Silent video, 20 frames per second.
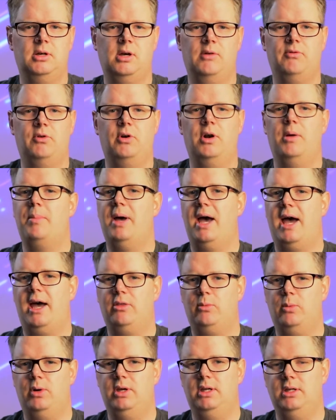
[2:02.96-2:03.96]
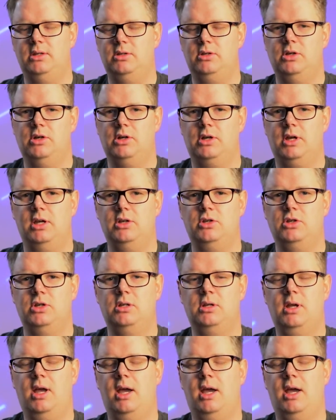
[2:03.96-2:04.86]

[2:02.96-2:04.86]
for a pathway into your kitchen,